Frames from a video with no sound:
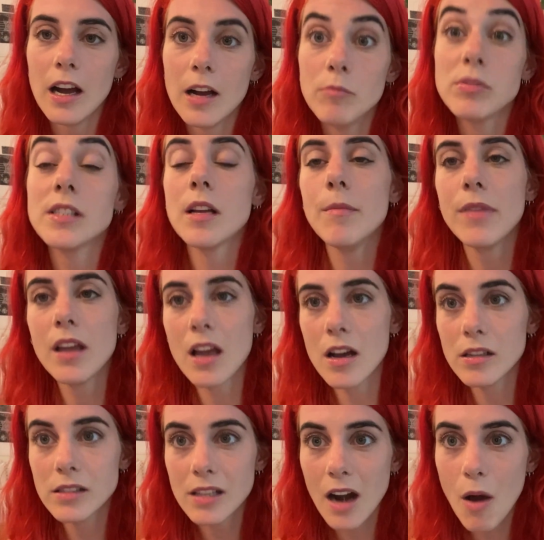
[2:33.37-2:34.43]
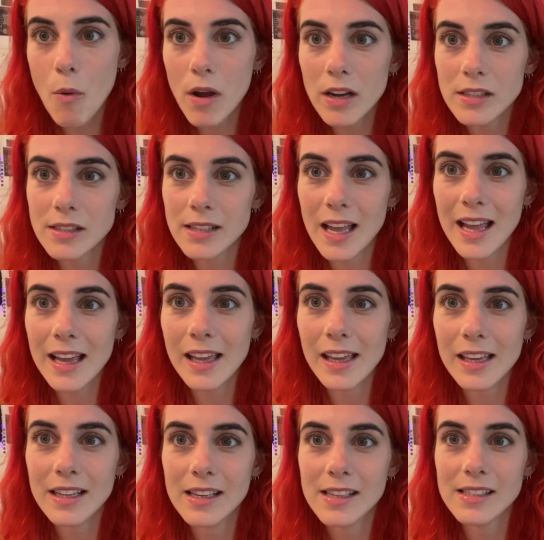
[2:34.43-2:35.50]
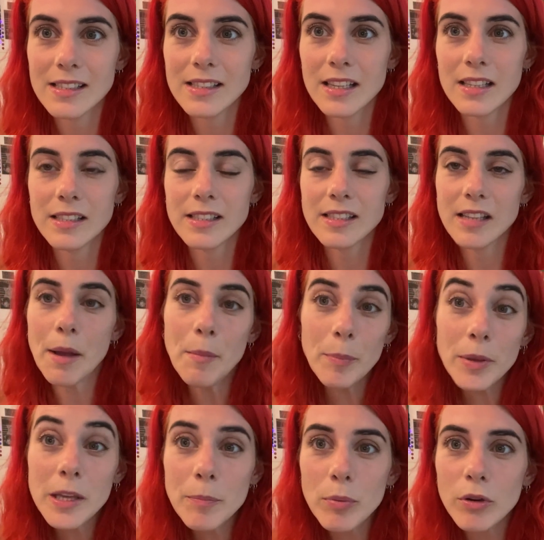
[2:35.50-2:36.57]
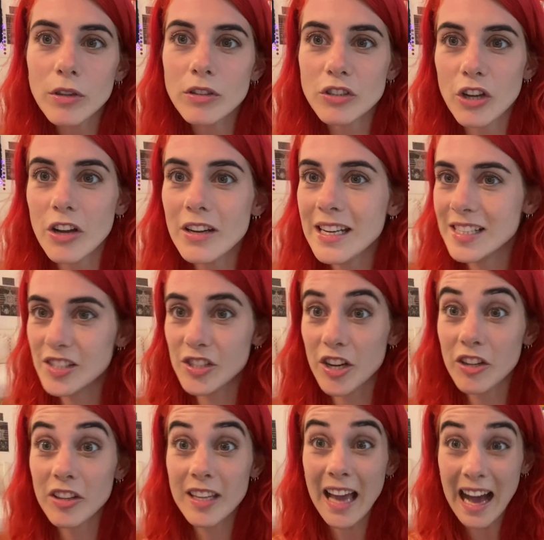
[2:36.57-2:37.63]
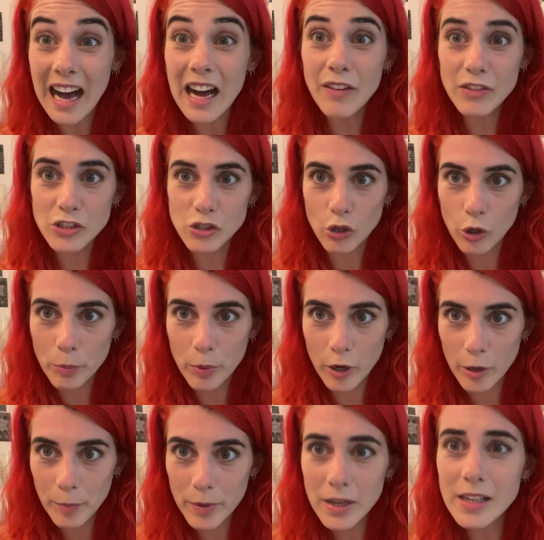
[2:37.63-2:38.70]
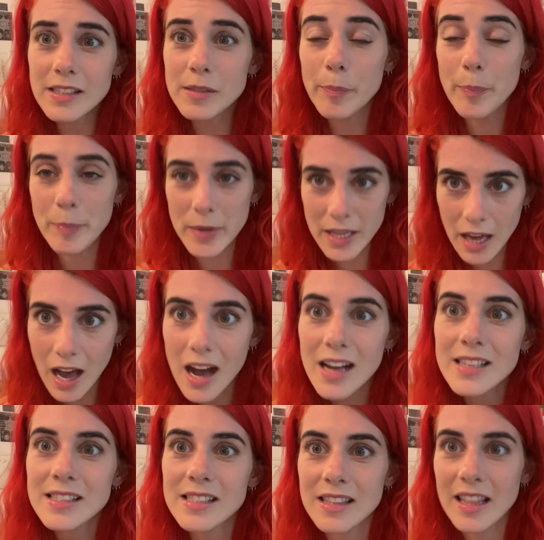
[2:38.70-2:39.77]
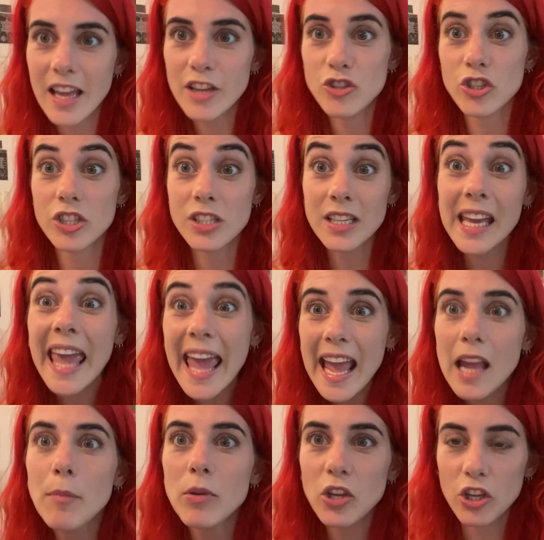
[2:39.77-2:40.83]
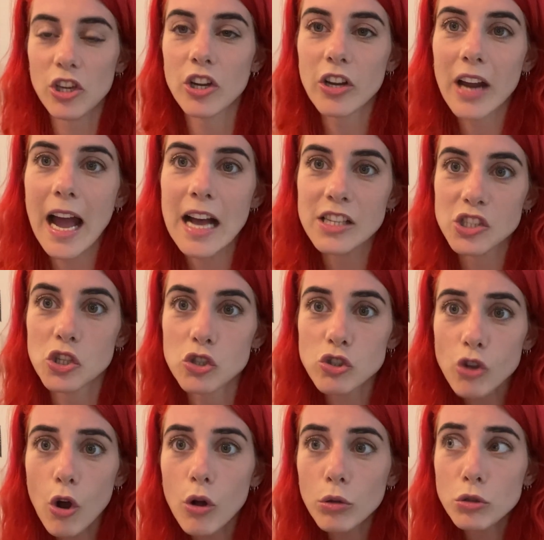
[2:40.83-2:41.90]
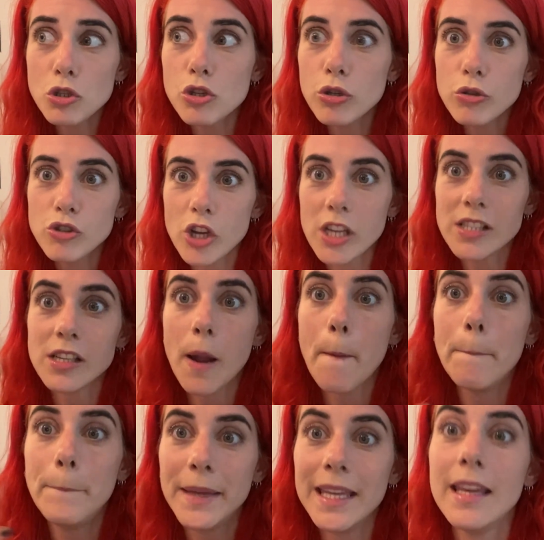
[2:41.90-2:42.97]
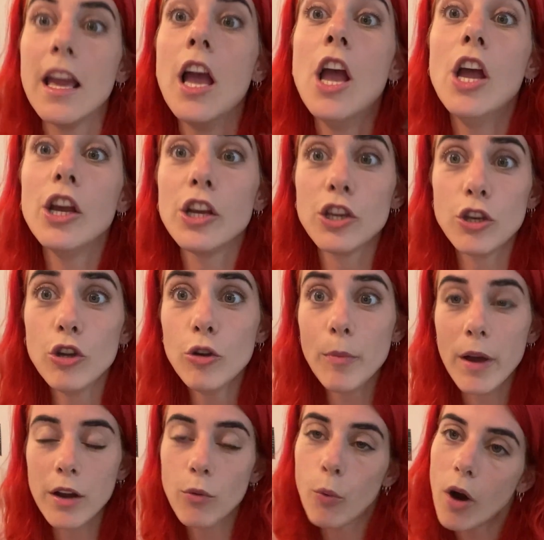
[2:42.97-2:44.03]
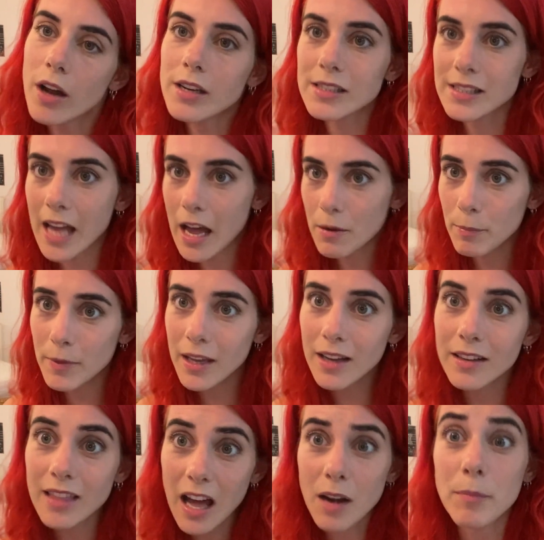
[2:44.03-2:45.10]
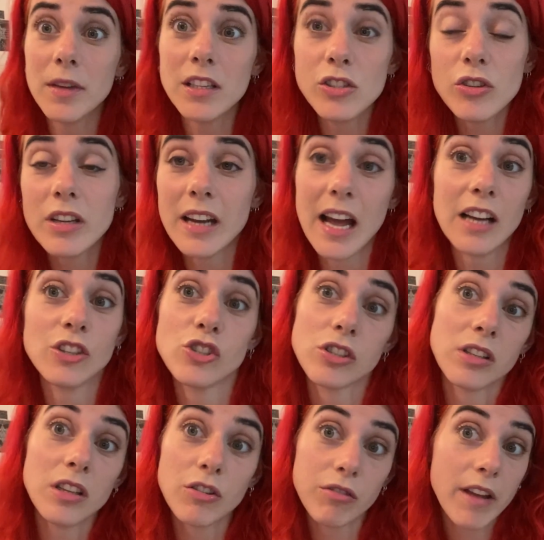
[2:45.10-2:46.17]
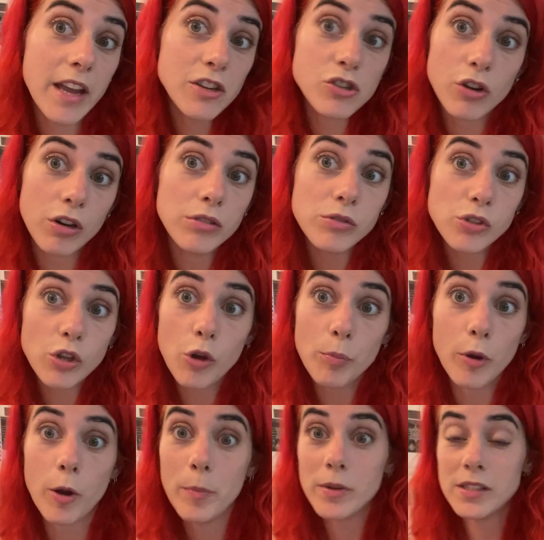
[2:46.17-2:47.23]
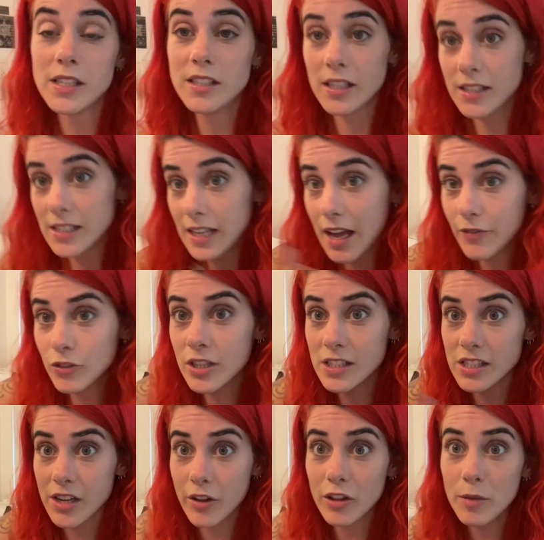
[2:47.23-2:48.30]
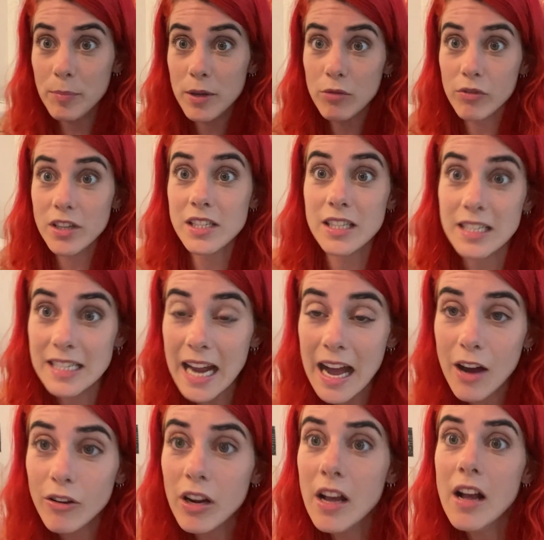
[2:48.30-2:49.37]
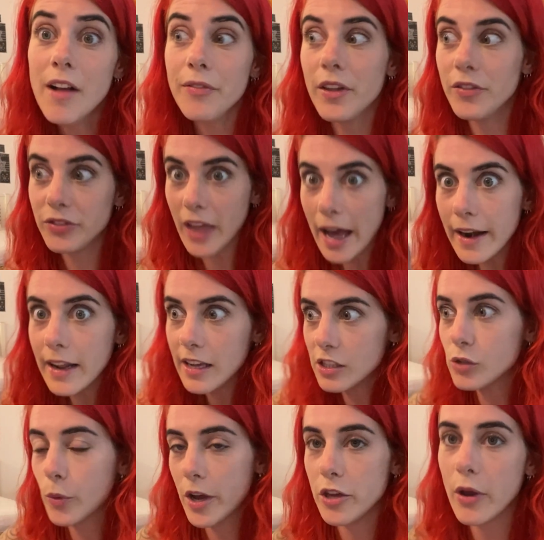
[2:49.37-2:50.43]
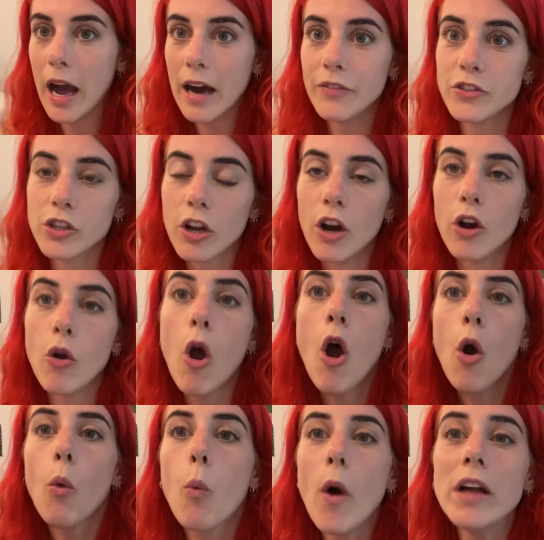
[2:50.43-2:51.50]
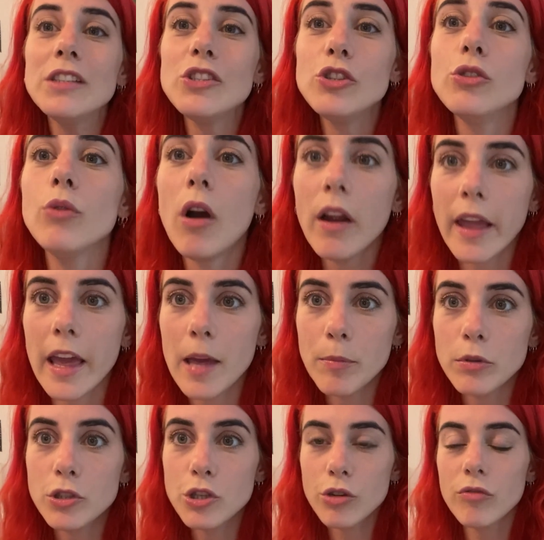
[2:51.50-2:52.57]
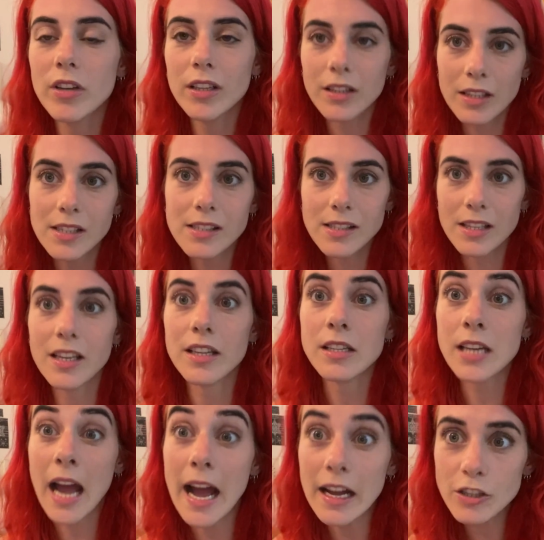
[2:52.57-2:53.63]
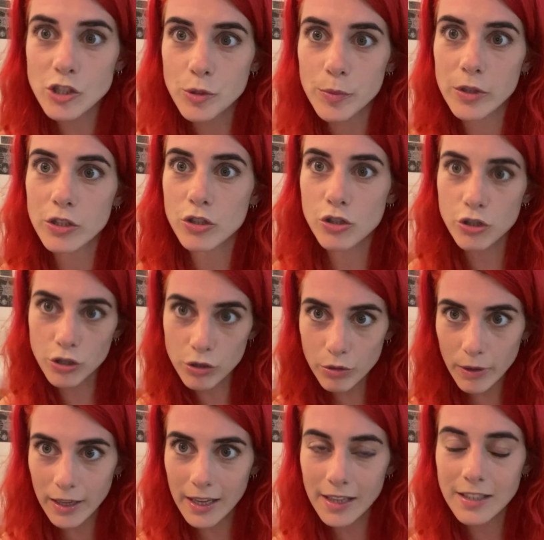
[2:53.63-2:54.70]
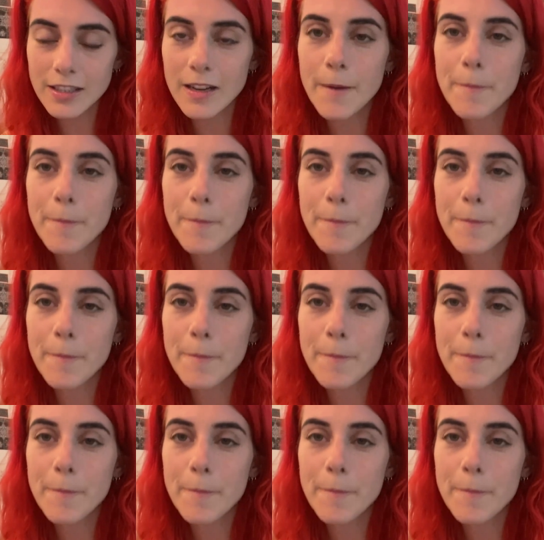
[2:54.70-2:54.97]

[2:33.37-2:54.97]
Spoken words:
Something else that I want to say is, some people don't necessarily have a soul purpose because they just came here as a soul to just be human. What does that mean? That means you can actually create your own soul purpose. It doesn't have to necessarily be written down that is where you have to go. Once you are able to release the attachment to it,